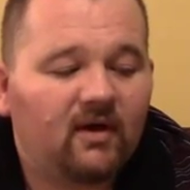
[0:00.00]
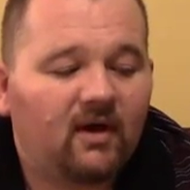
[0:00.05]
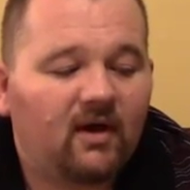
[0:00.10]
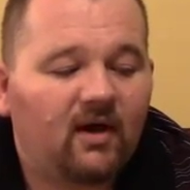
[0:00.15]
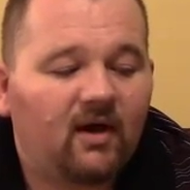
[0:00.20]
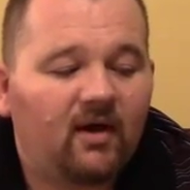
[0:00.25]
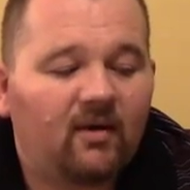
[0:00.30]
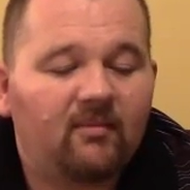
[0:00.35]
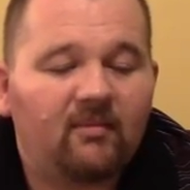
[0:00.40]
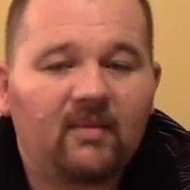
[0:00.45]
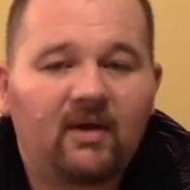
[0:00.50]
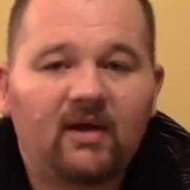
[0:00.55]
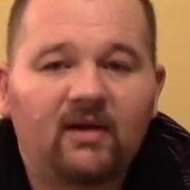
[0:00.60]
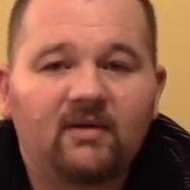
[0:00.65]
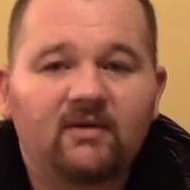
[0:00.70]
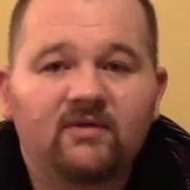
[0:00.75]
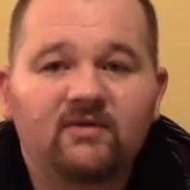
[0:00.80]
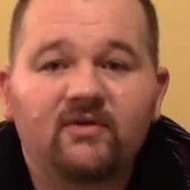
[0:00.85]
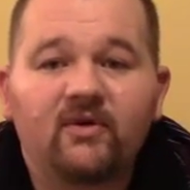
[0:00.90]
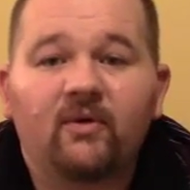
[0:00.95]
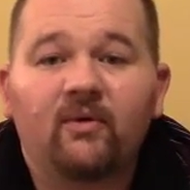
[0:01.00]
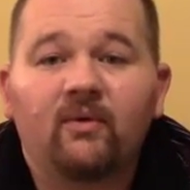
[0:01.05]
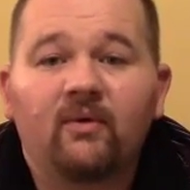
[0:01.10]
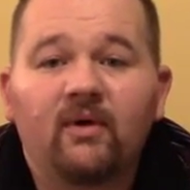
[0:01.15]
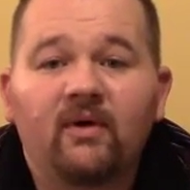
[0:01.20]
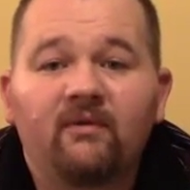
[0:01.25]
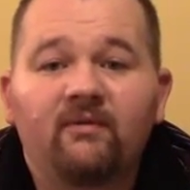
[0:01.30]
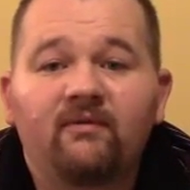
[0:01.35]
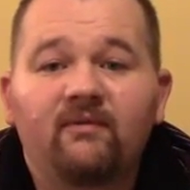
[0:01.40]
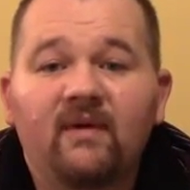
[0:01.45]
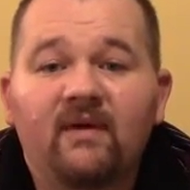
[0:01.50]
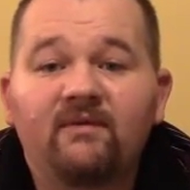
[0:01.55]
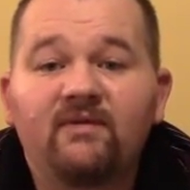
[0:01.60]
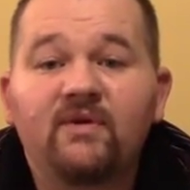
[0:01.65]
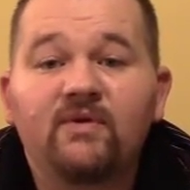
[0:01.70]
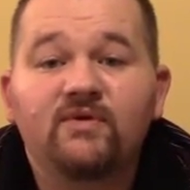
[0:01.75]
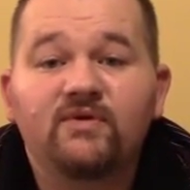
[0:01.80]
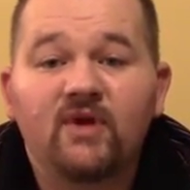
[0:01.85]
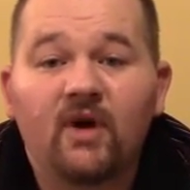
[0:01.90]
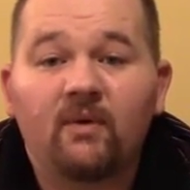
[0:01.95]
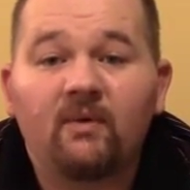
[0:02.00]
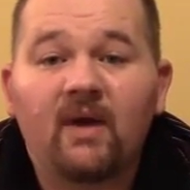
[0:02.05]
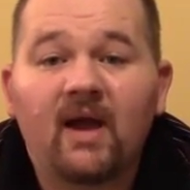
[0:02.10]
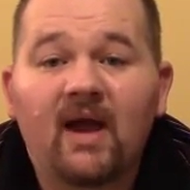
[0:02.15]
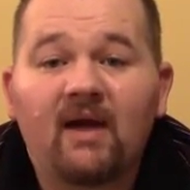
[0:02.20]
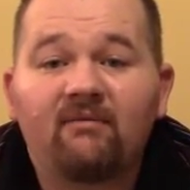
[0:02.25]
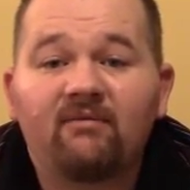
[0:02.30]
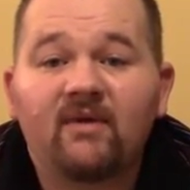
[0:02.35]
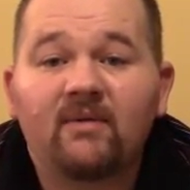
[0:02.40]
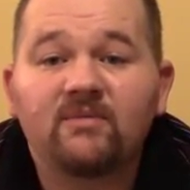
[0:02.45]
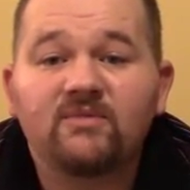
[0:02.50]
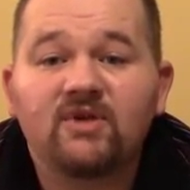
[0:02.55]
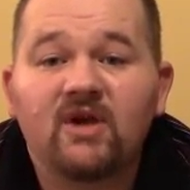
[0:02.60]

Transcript: And so if you don't have them,